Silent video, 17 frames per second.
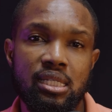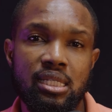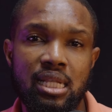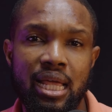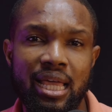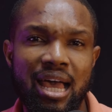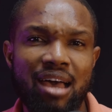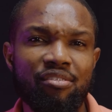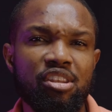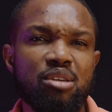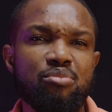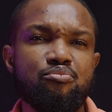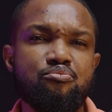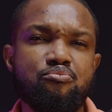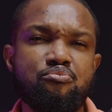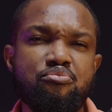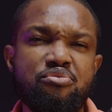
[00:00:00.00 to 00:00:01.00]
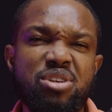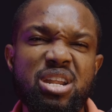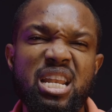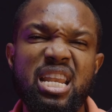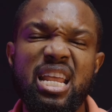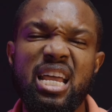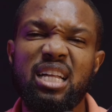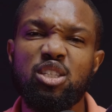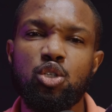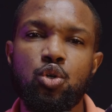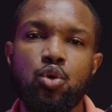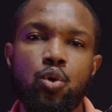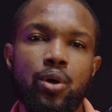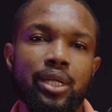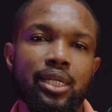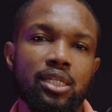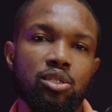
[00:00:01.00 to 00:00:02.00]
is like having a brilliant
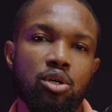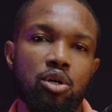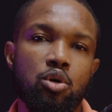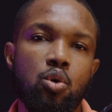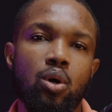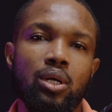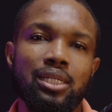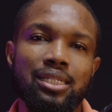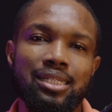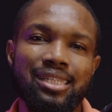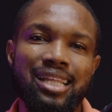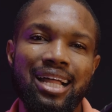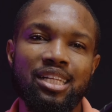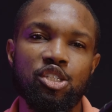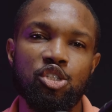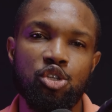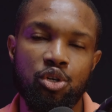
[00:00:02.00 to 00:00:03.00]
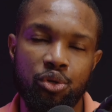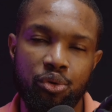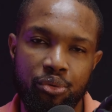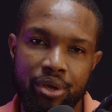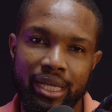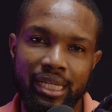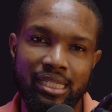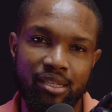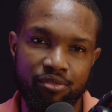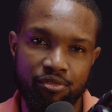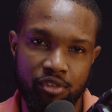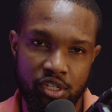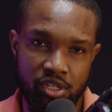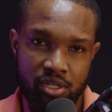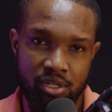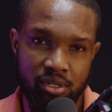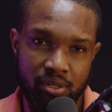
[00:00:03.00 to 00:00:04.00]
co-editor who understands your creative
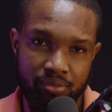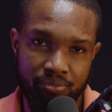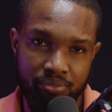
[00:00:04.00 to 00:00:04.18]
vision.